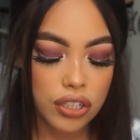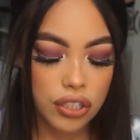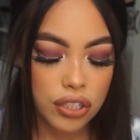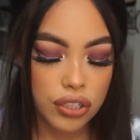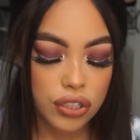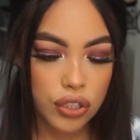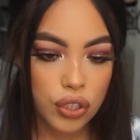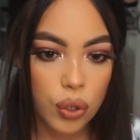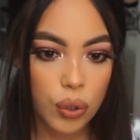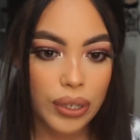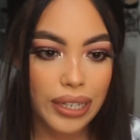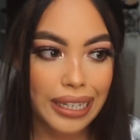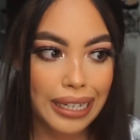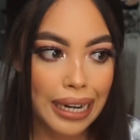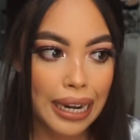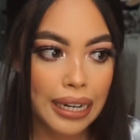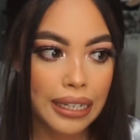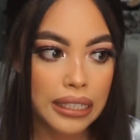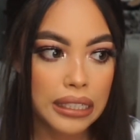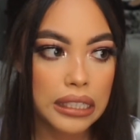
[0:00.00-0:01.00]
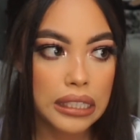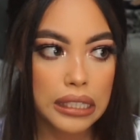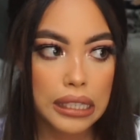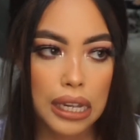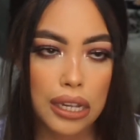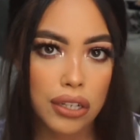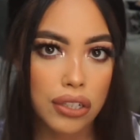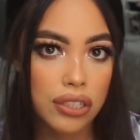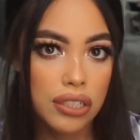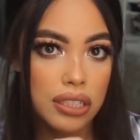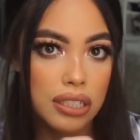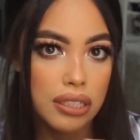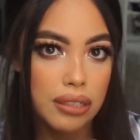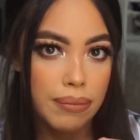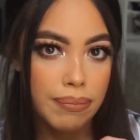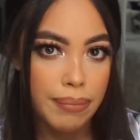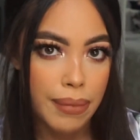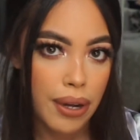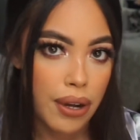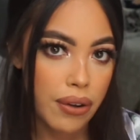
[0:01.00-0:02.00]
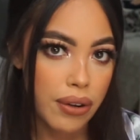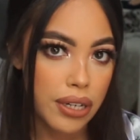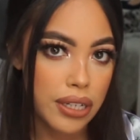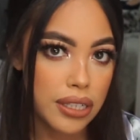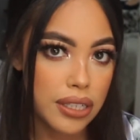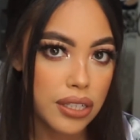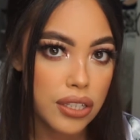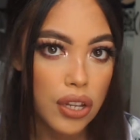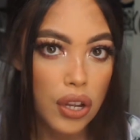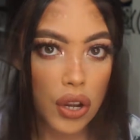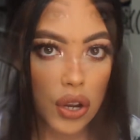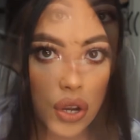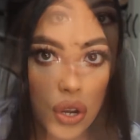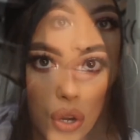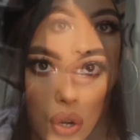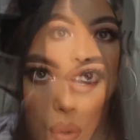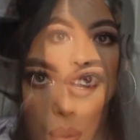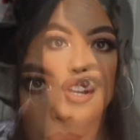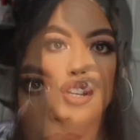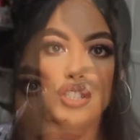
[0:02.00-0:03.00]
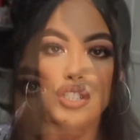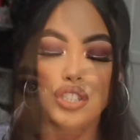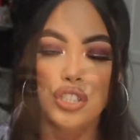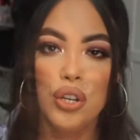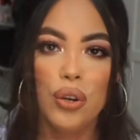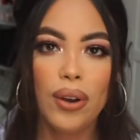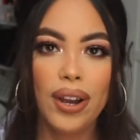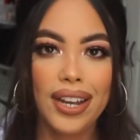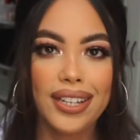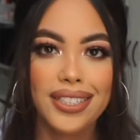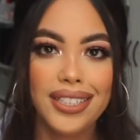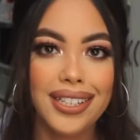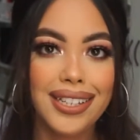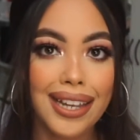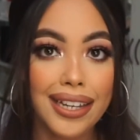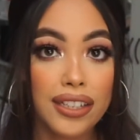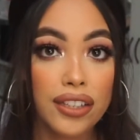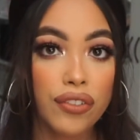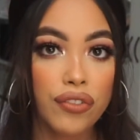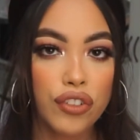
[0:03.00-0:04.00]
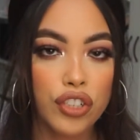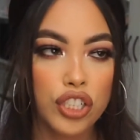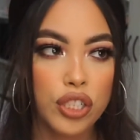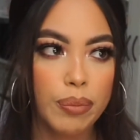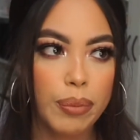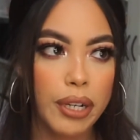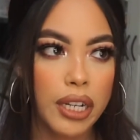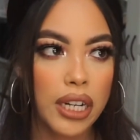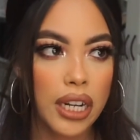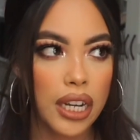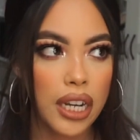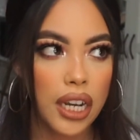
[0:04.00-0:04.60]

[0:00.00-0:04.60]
So he kind of sells Maris away. So I did like the first book.